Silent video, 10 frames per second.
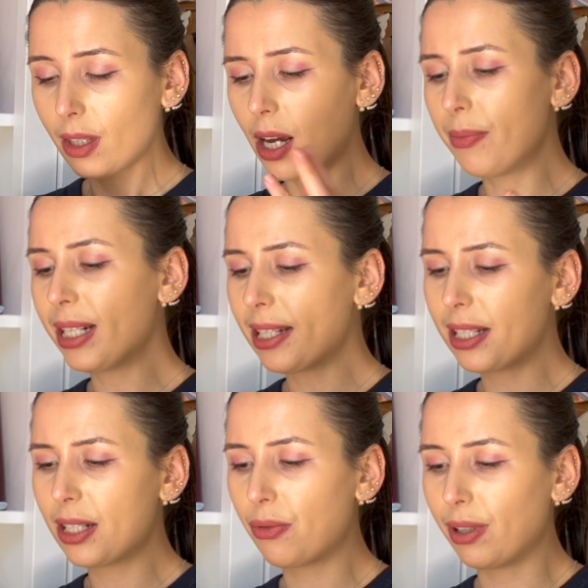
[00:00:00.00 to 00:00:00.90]
Um, this is
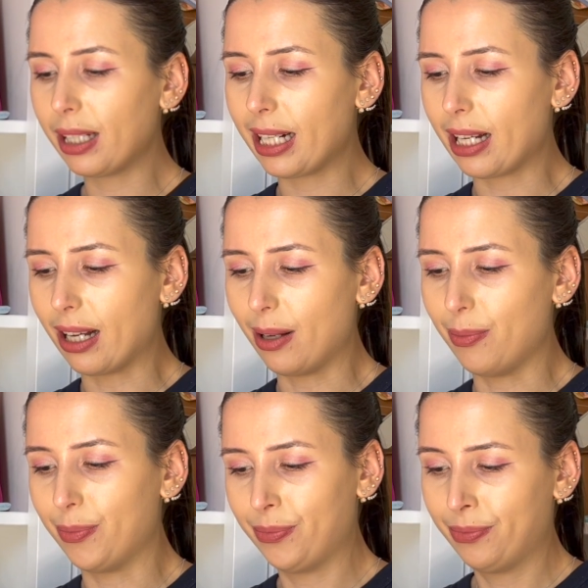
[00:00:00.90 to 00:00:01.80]
this really,
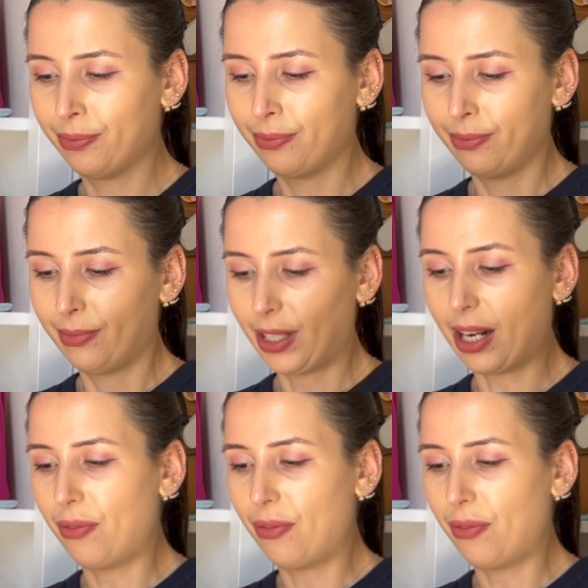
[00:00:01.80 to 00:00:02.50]
um, kind